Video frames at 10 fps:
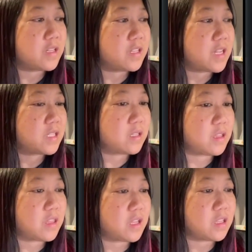That's a
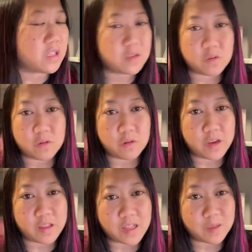thing that's
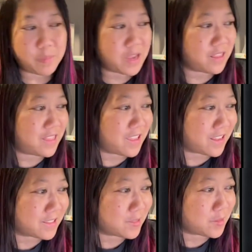a paid thing.
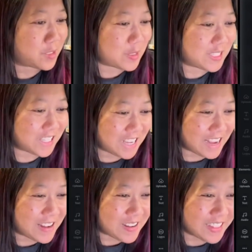So do you see
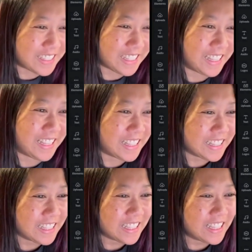how
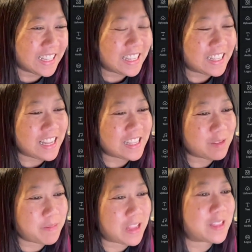
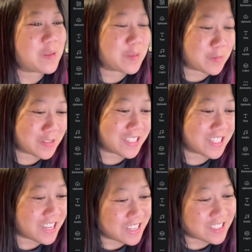and so is
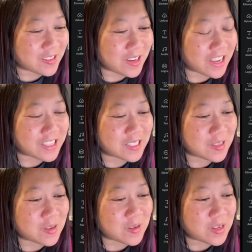resize. Okay,
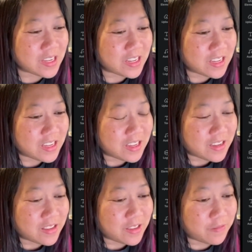so
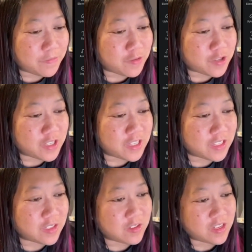the version
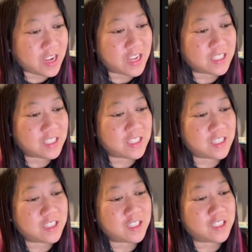history has the
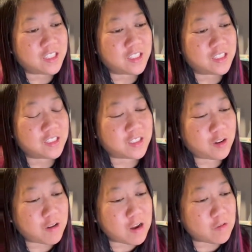little
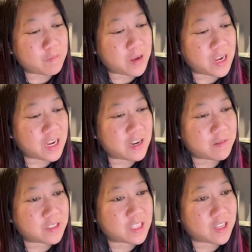crown by it. It
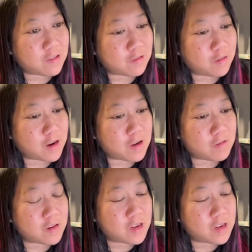was a yellow crown.